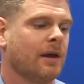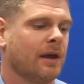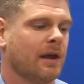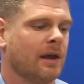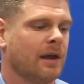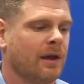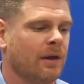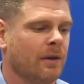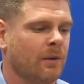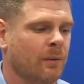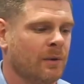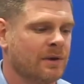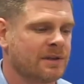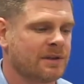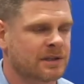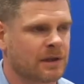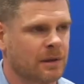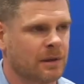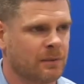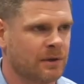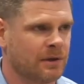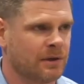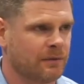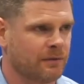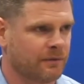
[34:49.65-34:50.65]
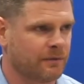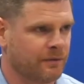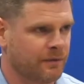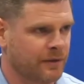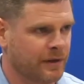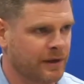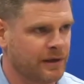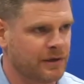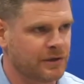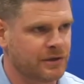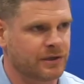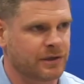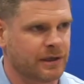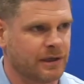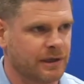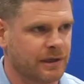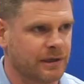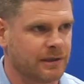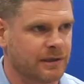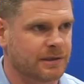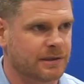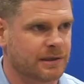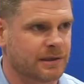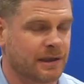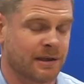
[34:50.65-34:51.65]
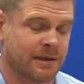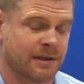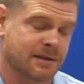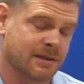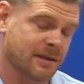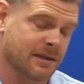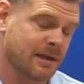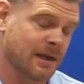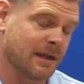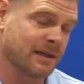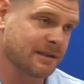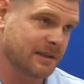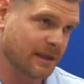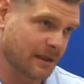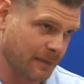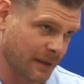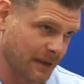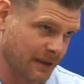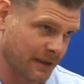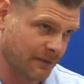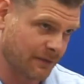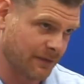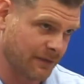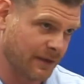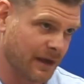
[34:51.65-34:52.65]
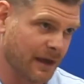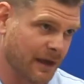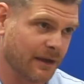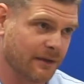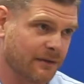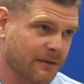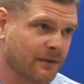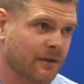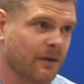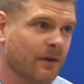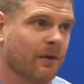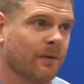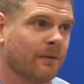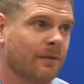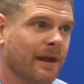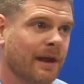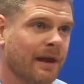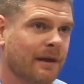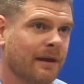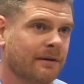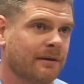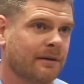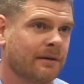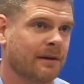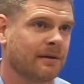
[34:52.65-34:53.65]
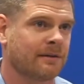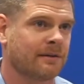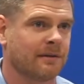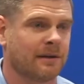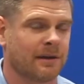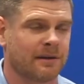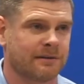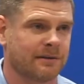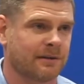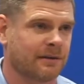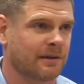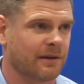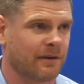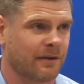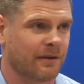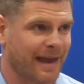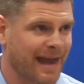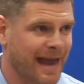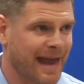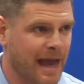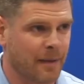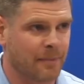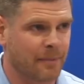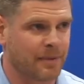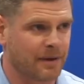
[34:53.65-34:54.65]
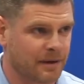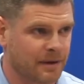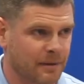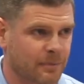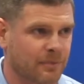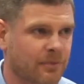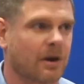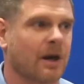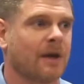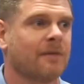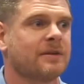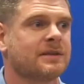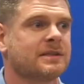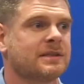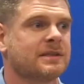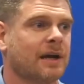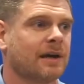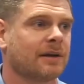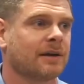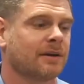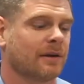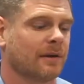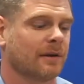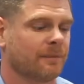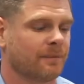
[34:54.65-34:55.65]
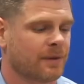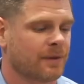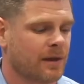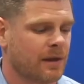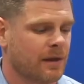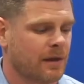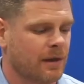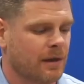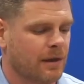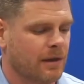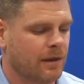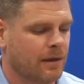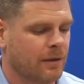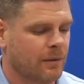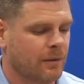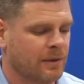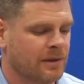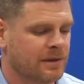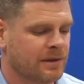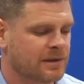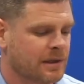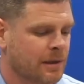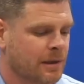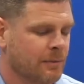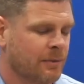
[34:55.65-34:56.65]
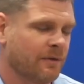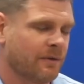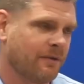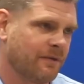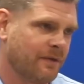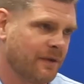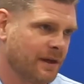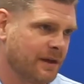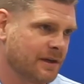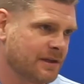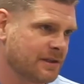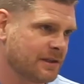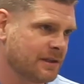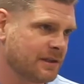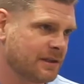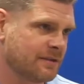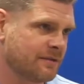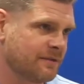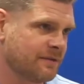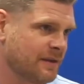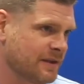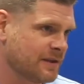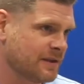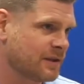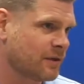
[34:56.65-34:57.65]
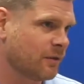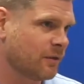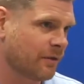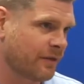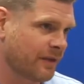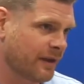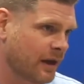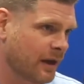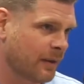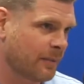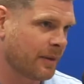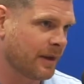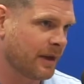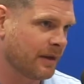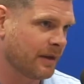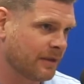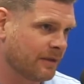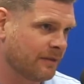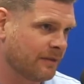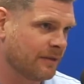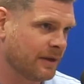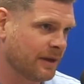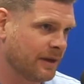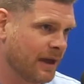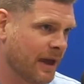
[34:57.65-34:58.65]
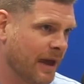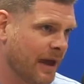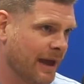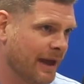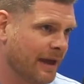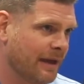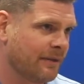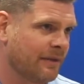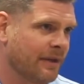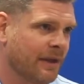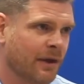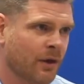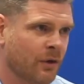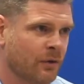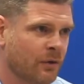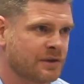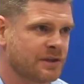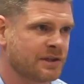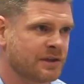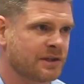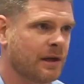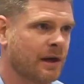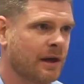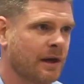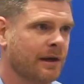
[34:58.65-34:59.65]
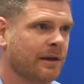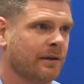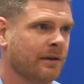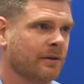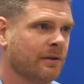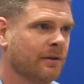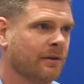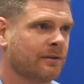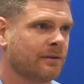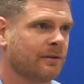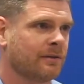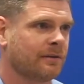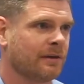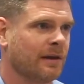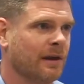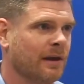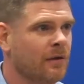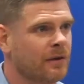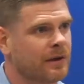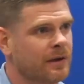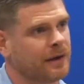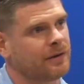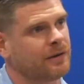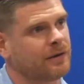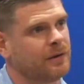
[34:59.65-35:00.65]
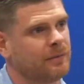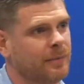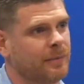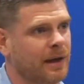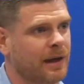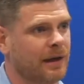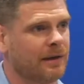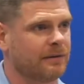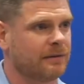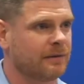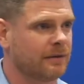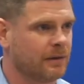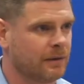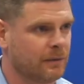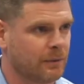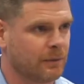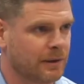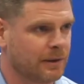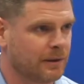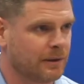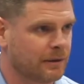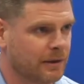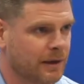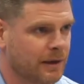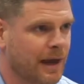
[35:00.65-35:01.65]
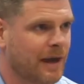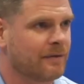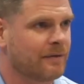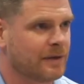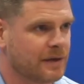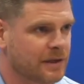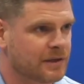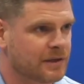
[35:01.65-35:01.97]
When someone finishes, and this is a nice thing about the VA too, that doesn't necessarily happen in the private sector. When someone finishes physical therapy at the VA, they don't just cut you loose and say, okay, goodbye, see you when you have an issue